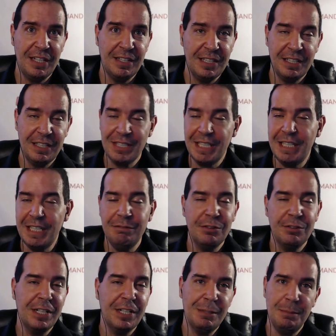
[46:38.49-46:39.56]
I think, is key
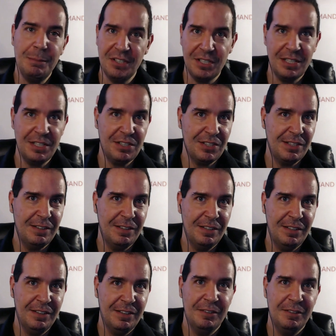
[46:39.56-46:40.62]
for any business.
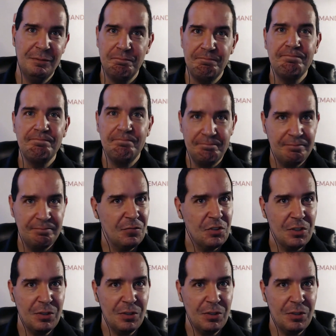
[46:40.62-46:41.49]
So